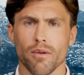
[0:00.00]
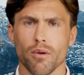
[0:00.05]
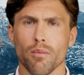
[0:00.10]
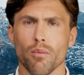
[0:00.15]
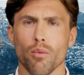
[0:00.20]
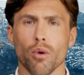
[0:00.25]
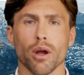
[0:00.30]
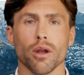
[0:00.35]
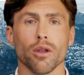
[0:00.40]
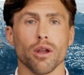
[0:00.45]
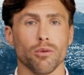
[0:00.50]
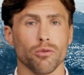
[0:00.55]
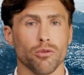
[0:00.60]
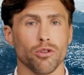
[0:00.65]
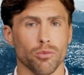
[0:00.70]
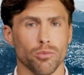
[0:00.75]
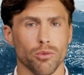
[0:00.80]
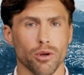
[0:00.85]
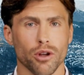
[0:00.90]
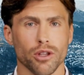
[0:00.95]
Welcome
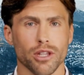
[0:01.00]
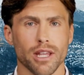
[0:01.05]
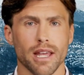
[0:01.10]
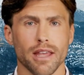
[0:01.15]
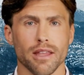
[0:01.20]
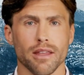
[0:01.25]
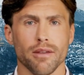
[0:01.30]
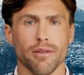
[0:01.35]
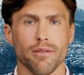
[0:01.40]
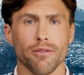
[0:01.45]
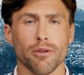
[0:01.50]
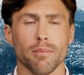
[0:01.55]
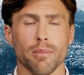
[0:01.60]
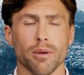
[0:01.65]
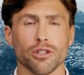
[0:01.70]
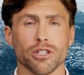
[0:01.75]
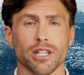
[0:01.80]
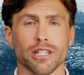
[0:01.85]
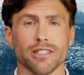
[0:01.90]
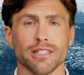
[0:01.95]
to Bergen, the
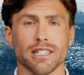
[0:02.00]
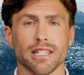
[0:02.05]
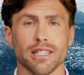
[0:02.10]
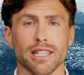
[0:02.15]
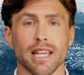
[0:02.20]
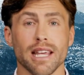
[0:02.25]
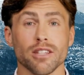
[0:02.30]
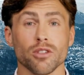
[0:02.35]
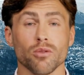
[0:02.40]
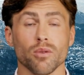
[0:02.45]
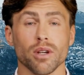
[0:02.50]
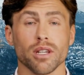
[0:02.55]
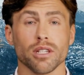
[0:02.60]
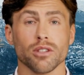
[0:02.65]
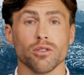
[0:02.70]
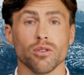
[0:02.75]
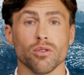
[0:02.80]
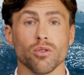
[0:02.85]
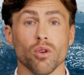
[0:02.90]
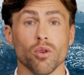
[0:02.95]
majestic gateway
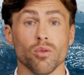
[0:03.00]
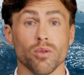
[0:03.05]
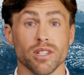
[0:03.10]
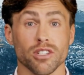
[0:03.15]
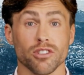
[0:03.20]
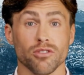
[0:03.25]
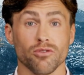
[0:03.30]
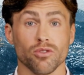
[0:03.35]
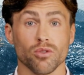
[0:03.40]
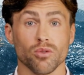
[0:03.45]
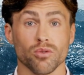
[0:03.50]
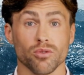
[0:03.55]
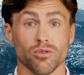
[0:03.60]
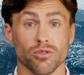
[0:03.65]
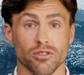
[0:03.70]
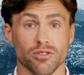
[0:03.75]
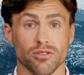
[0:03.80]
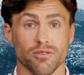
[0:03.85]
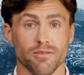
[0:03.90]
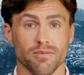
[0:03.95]
to Norway's
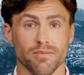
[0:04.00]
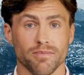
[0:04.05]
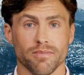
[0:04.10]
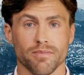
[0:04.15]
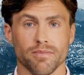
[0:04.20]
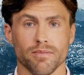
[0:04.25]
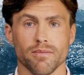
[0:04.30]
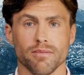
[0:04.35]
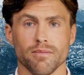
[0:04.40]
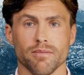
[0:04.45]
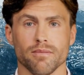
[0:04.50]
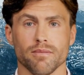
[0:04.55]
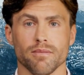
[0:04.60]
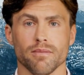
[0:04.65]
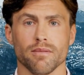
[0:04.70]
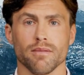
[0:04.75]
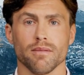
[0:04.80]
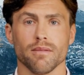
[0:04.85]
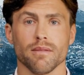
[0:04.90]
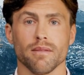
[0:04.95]
fjords.
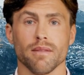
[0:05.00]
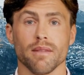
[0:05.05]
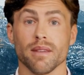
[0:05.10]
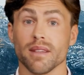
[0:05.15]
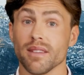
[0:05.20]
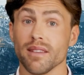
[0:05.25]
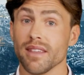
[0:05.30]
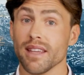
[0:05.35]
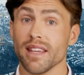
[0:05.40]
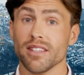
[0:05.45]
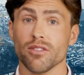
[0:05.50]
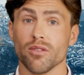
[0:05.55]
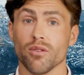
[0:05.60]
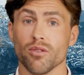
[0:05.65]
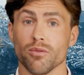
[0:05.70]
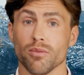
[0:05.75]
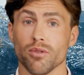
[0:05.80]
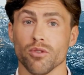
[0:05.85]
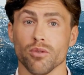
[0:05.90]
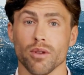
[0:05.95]

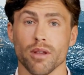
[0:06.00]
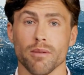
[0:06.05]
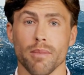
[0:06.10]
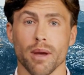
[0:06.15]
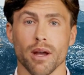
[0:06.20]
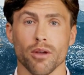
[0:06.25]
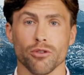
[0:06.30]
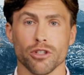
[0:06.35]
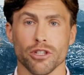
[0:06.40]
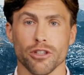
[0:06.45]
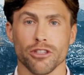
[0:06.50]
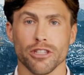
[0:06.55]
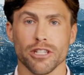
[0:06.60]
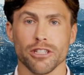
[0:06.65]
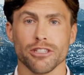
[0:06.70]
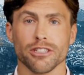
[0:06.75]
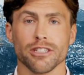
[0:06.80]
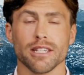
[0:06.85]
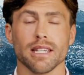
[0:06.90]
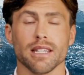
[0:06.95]
Nestled between mountains and
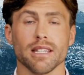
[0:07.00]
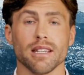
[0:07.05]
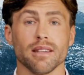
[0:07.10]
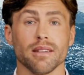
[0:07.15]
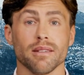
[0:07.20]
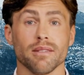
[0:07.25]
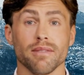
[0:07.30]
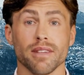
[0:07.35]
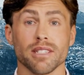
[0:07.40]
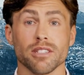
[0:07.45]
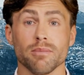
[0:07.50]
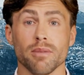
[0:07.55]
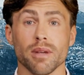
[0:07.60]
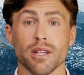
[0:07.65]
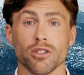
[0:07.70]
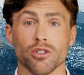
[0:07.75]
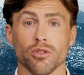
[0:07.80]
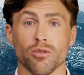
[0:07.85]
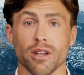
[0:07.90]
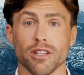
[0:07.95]
sea, this
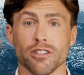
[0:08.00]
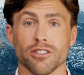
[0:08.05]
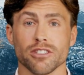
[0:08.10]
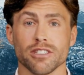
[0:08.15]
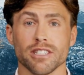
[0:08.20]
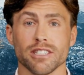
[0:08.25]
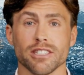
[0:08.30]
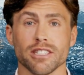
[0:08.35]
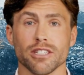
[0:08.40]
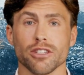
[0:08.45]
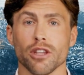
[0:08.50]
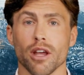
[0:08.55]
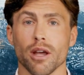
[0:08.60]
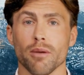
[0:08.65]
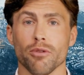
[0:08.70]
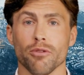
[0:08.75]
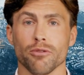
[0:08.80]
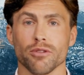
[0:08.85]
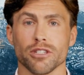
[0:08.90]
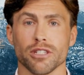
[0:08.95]
picturesque city
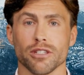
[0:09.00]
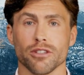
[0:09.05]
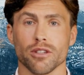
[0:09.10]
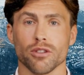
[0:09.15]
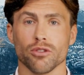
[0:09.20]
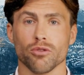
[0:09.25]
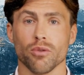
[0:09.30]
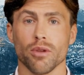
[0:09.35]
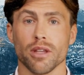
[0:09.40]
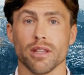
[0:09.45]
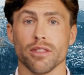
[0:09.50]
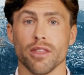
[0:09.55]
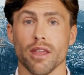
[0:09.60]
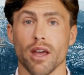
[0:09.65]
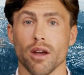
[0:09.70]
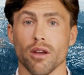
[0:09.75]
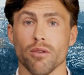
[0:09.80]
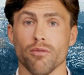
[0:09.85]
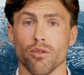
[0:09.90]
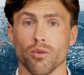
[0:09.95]
charms visitors with its
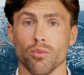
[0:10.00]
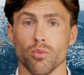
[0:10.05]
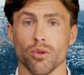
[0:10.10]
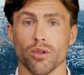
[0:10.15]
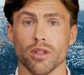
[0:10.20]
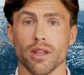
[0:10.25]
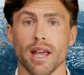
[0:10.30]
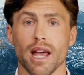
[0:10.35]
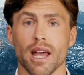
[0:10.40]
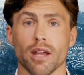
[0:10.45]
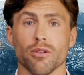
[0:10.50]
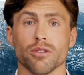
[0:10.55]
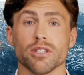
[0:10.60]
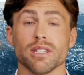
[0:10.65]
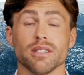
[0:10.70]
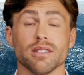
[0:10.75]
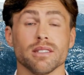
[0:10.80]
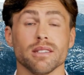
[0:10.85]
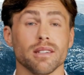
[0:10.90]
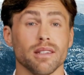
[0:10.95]
colourful wooden
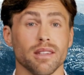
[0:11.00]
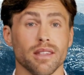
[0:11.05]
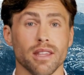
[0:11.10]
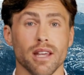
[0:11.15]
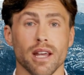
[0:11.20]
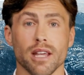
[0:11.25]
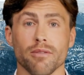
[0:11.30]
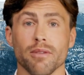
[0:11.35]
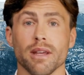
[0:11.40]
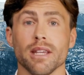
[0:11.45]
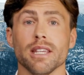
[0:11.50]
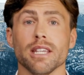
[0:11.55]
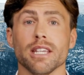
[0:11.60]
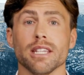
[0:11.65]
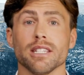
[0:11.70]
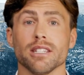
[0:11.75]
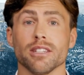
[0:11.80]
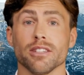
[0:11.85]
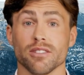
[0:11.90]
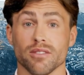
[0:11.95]
houses, lively
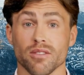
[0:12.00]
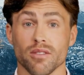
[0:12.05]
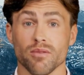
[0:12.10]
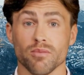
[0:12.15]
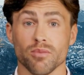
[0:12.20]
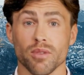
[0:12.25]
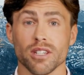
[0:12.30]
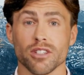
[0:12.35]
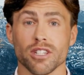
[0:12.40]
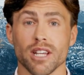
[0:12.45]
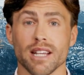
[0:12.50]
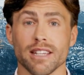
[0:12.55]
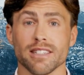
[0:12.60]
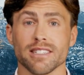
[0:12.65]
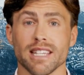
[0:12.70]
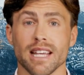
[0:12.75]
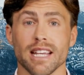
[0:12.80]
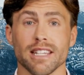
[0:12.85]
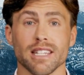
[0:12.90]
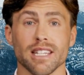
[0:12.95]
quays, rich
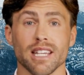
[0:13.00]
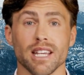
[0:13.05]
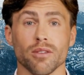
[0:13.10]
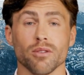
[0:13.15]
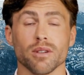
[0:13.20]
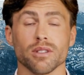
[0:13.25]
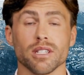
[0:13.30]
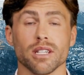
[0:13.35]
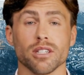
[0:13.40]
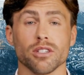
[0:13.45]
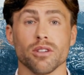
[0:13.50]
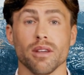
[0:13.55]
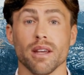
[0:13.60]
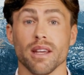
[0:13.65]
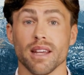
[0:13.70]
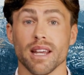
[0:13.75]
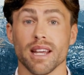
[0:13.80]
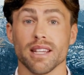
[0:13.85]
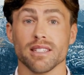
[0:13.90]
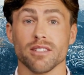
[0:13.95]
Hanseatic heritage,
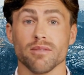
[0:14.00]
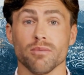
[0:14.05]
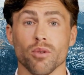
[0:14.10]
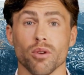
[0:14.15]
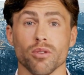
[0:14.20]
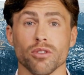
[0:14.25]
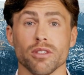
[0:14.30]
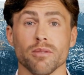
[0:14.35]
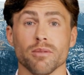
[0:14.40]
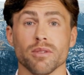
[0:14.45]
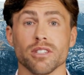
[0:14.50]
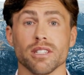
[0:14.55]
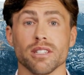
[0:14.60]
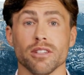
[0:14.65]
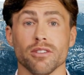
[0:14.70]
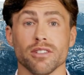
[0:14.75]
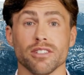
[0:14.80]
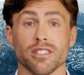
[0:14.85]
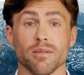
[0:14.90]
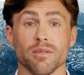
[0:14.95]
and its proximity
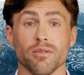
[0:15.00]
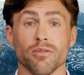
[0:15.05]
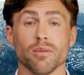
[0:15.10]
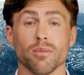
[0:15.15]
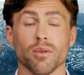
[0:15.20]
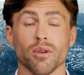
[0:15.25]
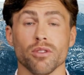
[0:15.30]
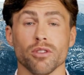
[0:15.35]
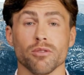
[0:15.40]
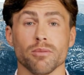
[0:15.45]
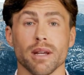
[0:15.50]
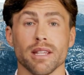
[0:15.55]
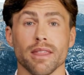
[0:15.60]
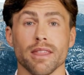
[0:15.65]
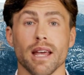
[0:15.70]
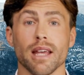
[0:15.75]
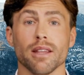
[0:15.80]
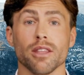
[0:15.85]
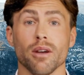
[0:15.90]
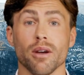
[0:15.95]
to some of the most
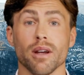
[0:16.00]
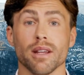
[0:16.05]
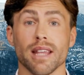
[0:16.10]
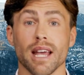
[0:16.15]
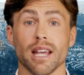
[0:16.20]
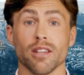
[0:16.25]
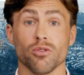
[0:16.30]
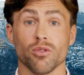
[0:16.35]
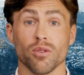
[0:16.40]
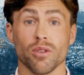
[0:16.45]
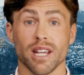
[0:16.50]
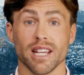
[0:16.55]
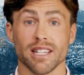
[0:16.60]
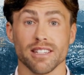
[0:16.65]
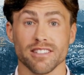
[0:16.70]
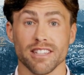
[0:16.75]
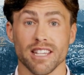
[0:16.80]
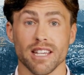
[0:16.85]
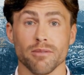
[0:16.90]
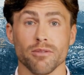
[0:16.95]
spectacular natural
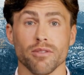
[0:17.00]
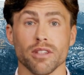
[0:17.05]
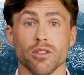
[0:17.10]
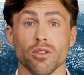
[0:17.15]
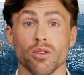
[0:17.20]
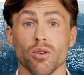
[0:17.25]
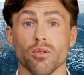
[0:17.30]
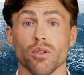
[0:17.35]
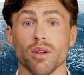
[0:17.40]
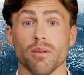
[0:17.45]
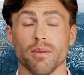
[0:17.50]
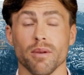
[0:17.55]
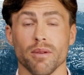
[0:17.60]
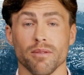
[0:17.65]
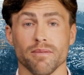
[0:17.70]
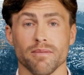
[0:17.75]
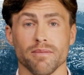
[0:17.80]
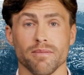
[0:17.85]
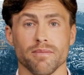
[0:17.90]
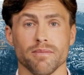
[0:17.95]
landscapes in Europe.
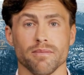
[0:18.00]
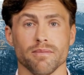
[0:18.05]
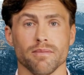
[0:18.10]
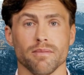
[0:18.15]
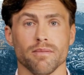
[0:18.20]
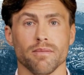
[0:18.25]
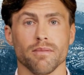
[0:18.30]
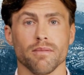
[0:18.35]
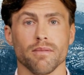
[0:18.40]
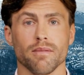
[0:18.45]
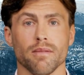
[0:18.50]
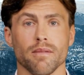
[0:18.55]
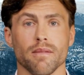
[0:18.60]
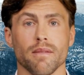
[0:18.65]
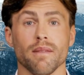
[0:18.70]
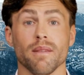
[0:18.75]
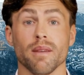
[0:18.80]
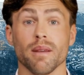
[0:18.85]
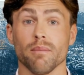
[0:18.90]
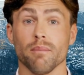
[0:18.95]

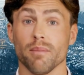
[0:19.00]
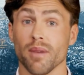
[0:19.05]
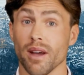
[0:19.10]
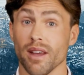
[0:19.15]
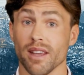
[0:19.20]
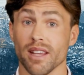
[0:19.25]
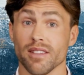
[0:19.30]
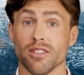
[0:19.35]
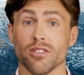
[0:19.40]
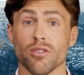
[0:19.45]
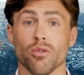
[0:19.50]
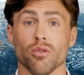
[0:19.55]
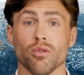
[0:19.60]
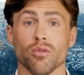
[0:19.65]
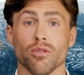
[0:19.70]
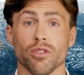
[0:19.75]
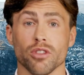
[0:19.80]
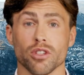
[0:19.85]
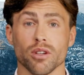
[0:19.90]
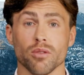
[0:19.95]
Bergen's
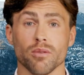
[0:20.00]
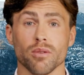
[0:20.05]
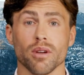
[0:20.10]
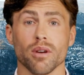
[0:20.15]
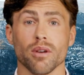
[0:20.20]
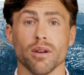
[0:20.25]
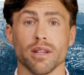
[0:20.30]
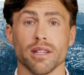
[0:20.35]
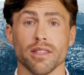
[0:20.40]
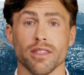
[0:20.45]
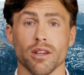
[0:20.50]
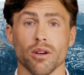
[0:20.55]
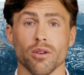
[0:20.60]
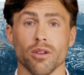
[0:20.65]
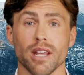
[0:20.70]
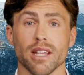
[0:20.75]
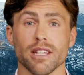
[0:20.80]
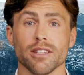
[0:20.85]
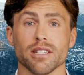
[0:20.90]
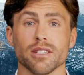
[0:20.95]
cruise terminal is
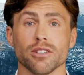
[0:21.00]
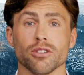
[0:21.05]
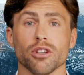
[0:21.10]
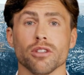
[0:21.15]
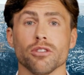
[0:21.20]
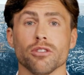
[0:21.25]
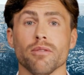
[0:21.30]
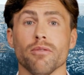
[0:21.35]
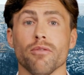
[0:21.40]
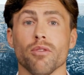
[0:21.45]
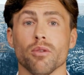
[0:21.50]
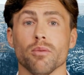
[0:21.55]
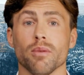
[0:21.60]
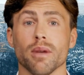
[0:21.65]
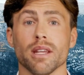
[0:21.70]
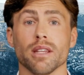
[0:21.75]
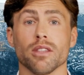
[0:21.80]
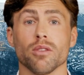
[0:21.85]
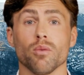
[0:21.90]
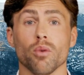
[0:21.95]
located just a few
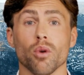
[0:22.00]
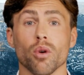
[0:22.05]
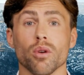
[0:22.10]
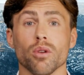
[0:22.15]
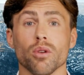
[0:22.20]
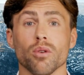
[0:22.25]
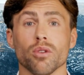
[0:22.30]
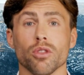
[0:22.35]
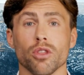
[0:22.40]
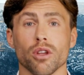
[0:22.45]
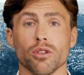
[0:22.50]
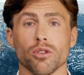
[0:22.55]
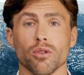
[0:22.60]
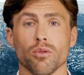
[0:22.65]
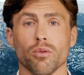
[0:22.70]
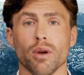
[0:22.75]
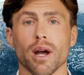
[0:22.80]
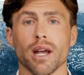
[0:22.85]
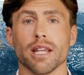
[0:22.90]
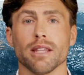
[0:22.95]
minutes' walk or shuttle
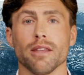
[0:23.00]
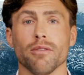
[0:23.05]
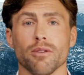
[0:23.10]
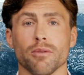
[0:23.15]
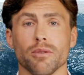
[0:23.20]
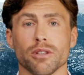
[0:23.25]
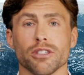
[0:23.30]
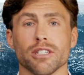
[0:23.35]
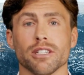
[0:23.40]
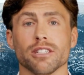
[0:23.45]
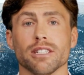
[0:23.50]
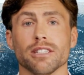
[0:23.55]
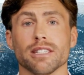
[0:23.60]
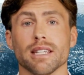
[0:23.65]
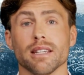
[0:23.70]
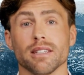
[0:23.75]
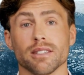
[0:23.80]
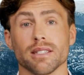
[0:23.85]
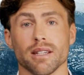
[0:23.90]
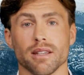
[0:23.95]
ride from the city
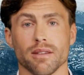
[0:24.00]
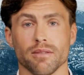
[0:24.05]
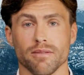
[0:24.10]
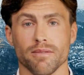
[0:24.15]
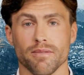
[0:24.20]
centre.